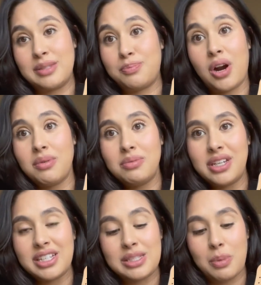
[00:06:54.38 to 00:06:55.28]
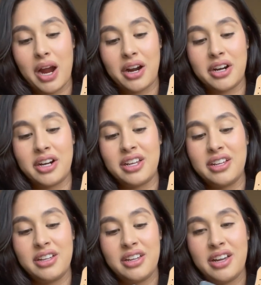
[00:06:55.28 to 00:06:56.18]
probably expired
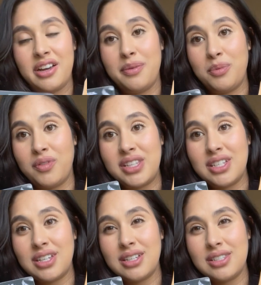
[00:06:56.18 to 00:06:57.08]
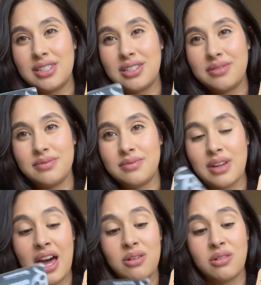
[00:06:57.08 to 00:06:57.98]
movie tickets.
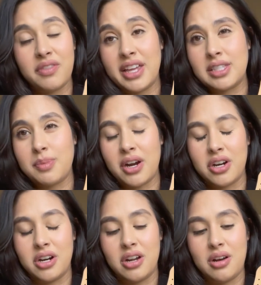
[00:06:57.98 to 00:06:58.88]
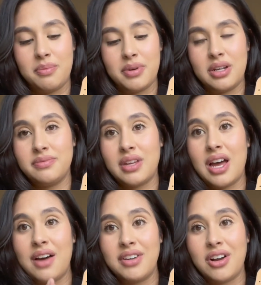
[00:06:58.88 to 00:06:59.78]
I don't know if they expire or not, but I
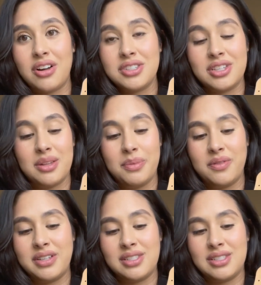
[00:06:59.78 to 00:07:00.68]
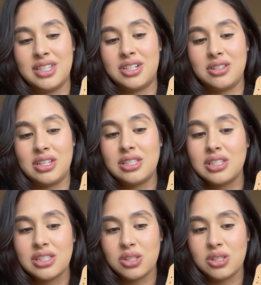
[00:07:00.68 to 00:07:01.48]
haven't gone to the movies literally since